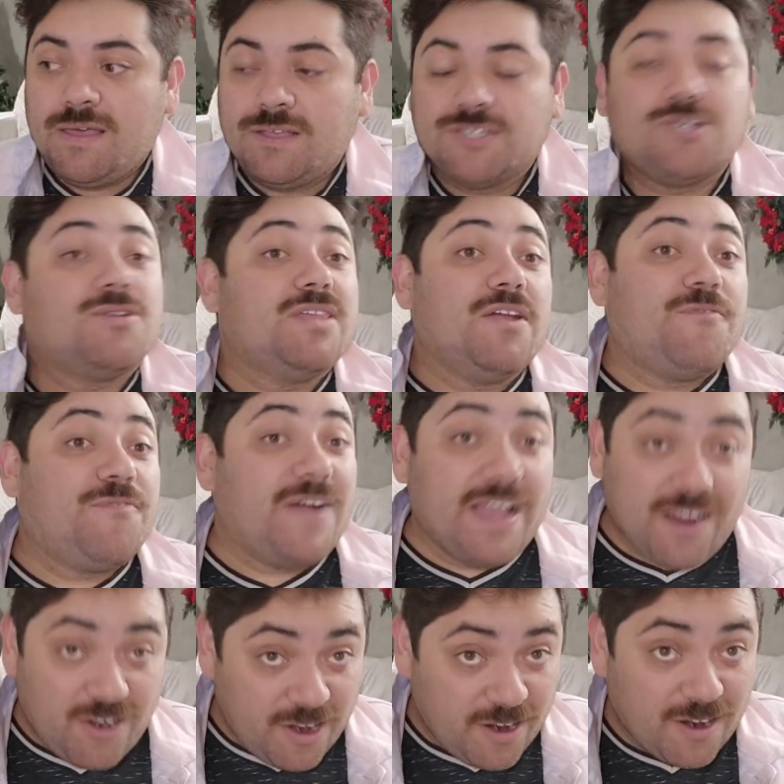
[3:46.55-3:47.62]
So they
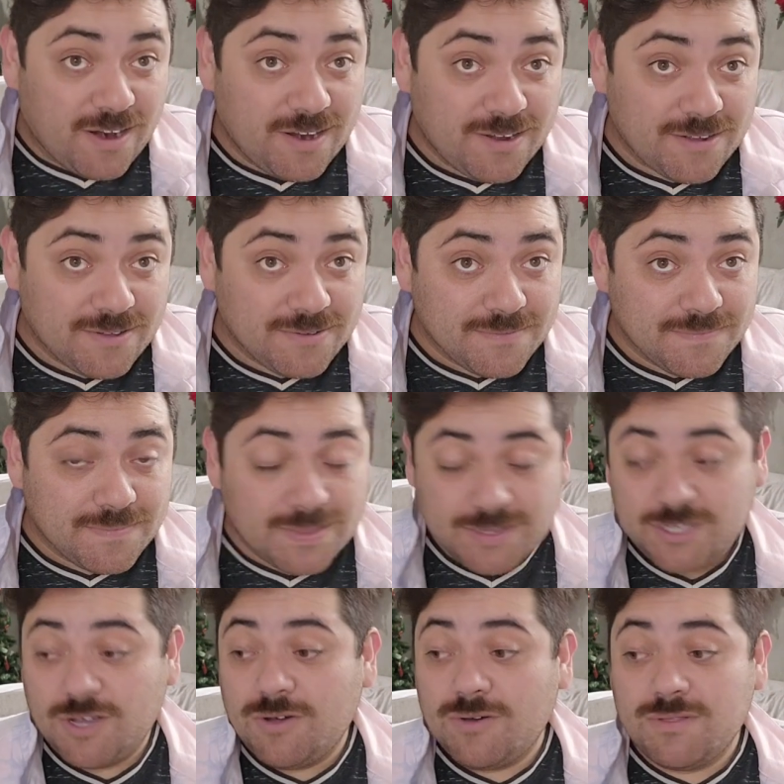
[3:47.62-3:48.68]
fire her.
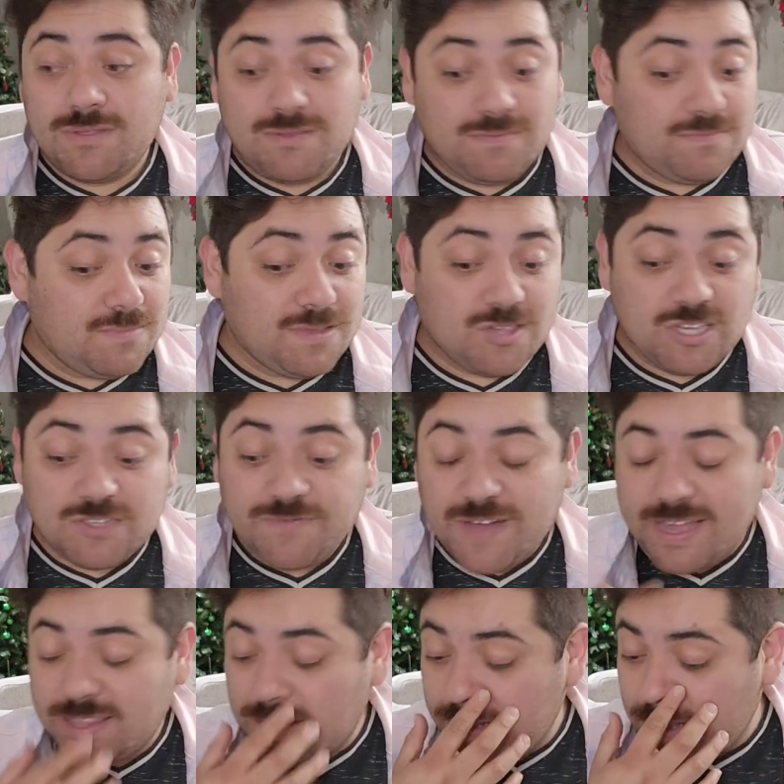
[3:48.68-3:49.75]
So she's
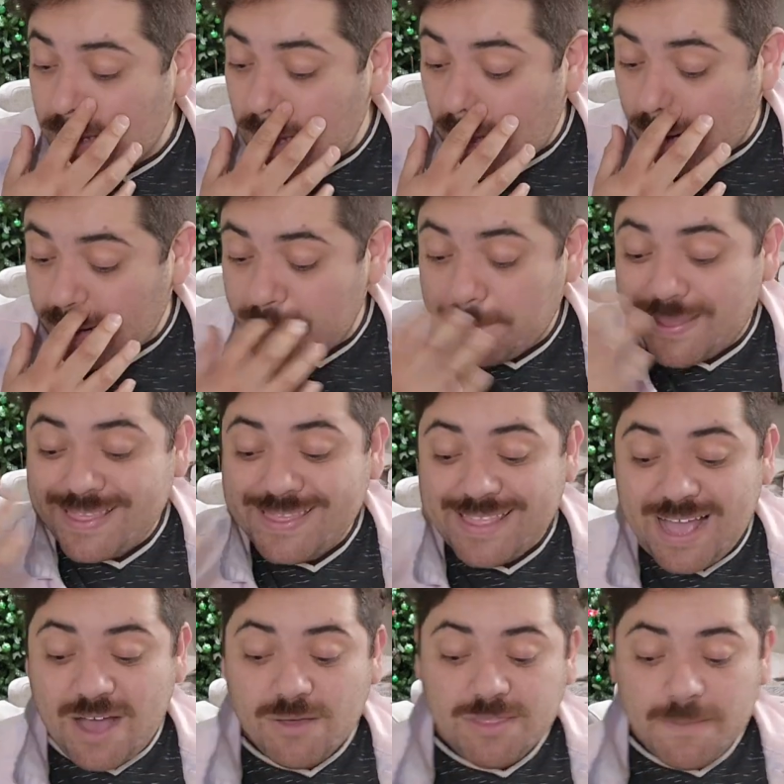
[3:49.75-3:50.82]
finally gone. But
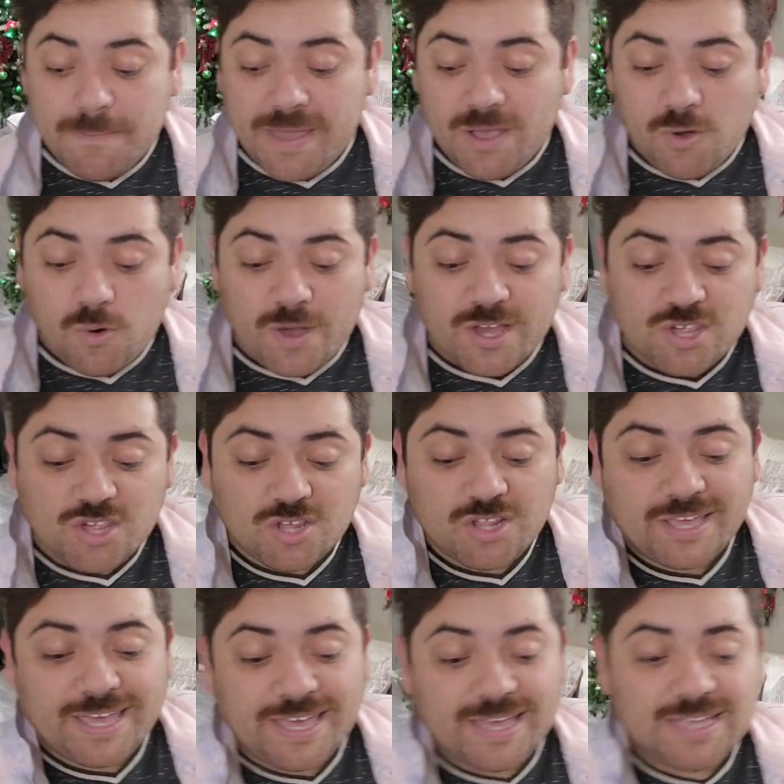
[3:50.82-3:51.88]
now the main
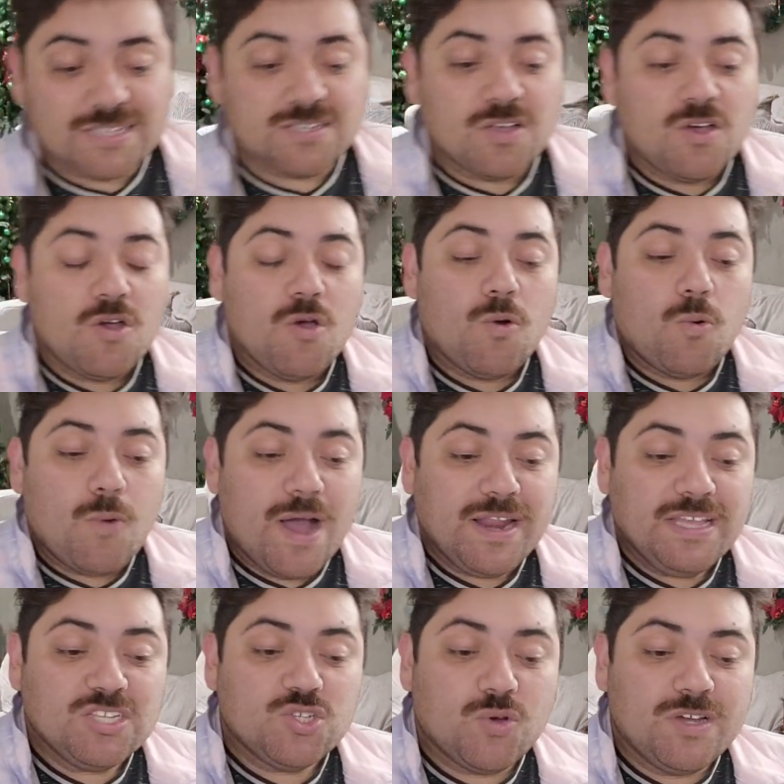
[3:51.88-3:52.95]
question is,
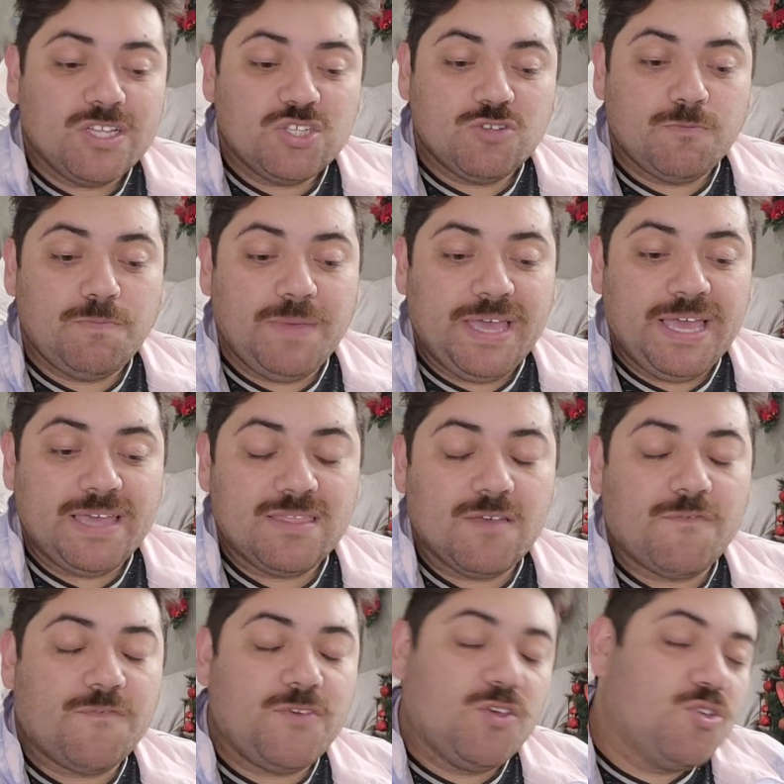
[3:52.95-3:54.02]
what is going to be
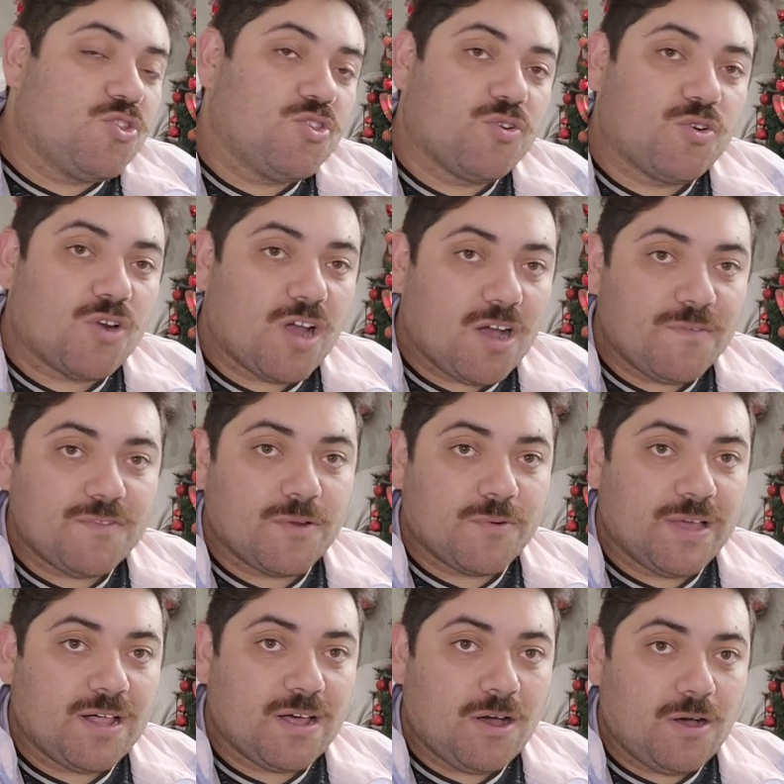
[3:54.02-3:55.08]
the future of the
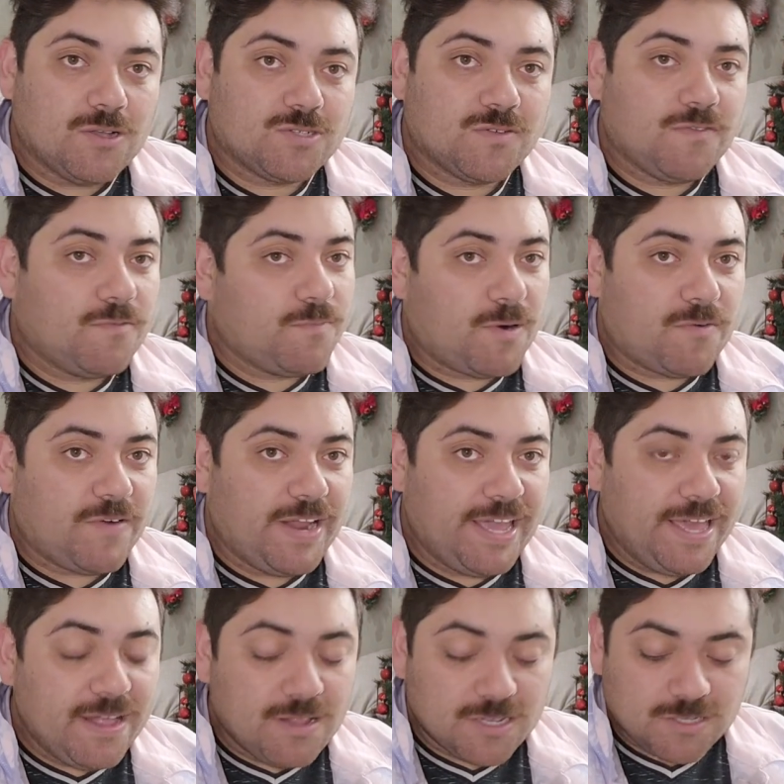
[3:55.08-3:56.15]
Real Housewives of Beverly
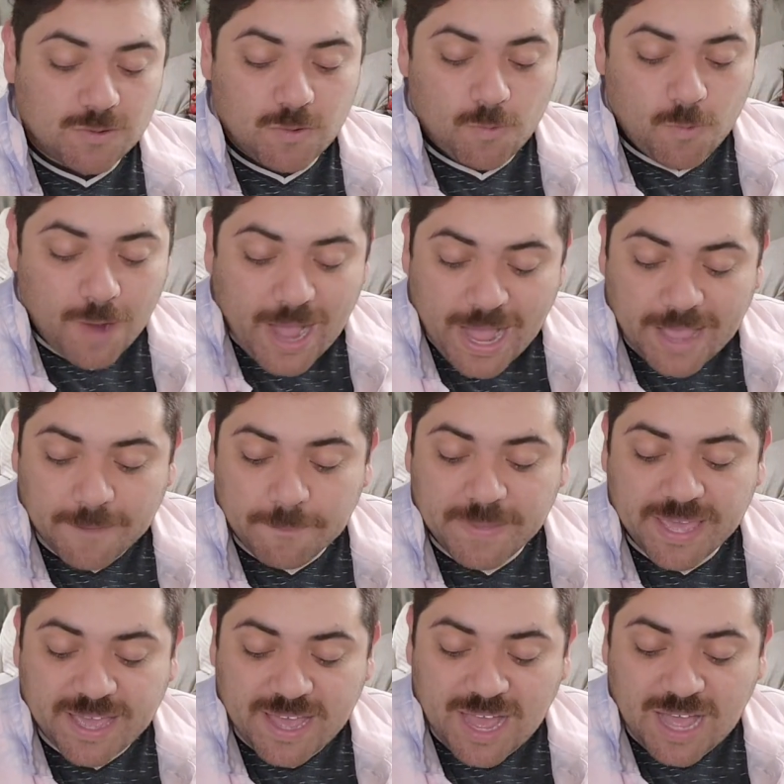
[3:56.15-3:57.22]
Hills? Why?
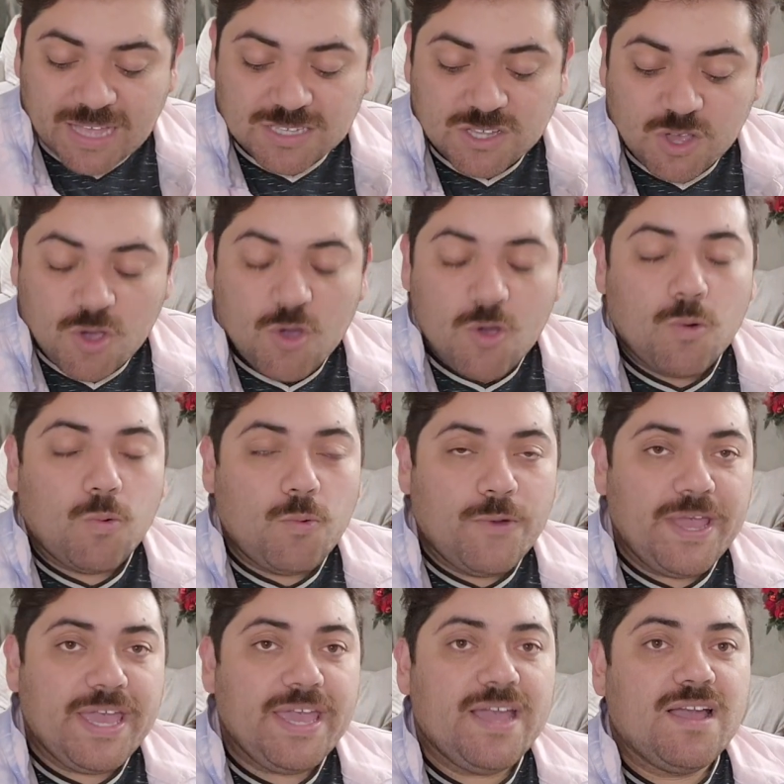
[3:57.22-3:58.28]
Because
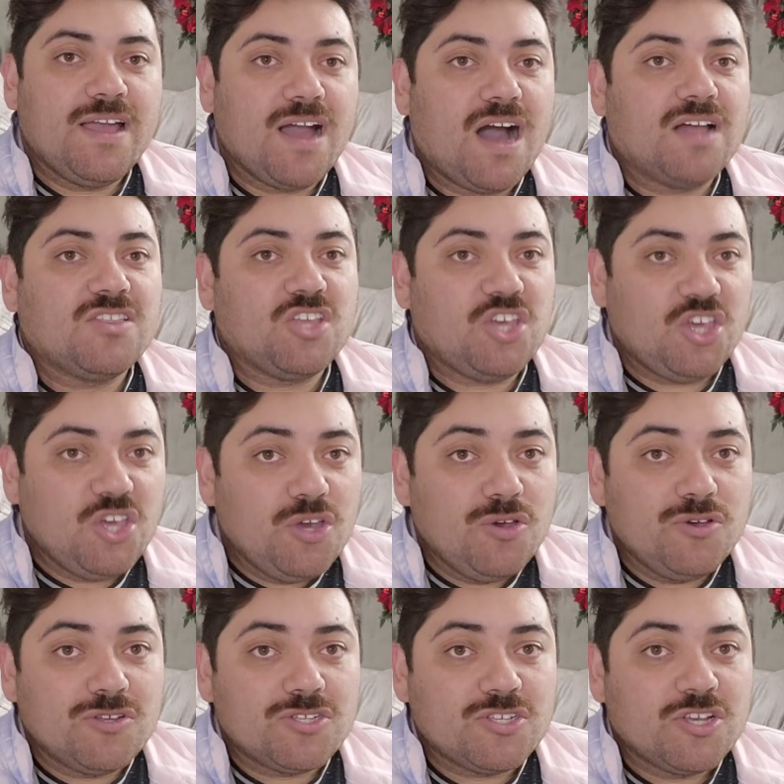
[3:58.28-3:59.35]
we got
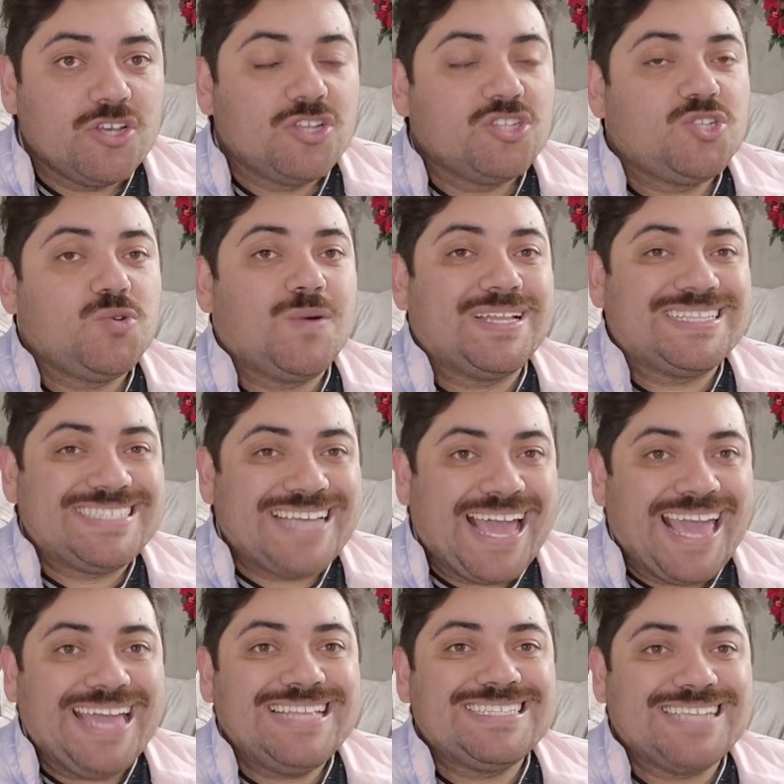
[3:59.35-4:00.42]
used to a
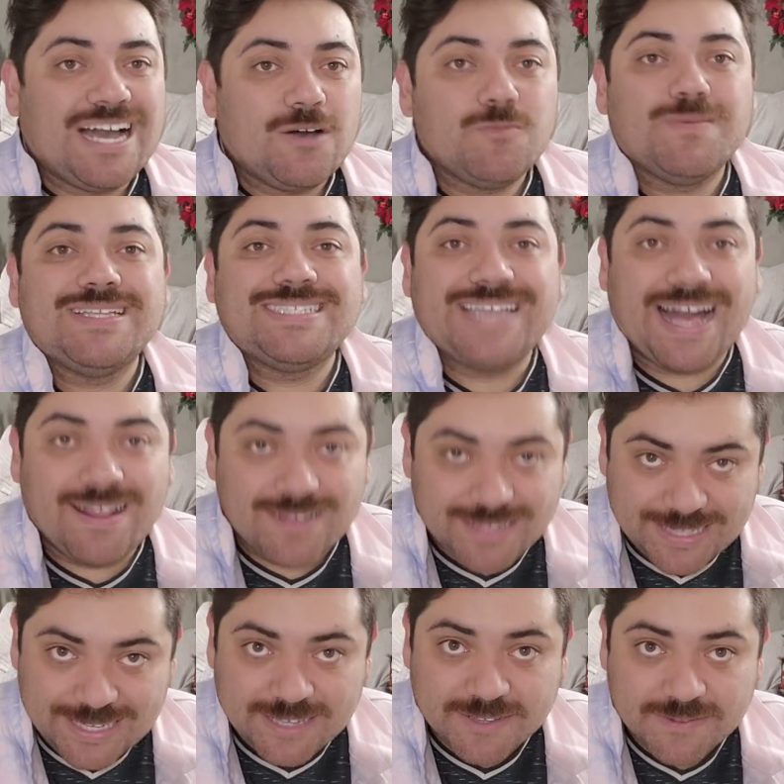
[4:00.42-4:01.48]
takedown
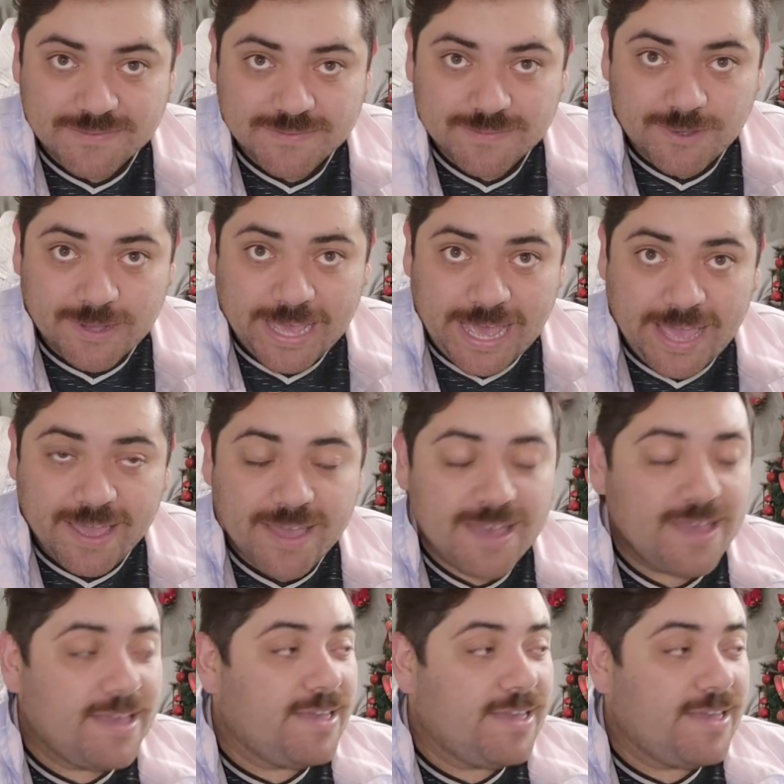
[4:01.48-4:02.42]
mentality, okay?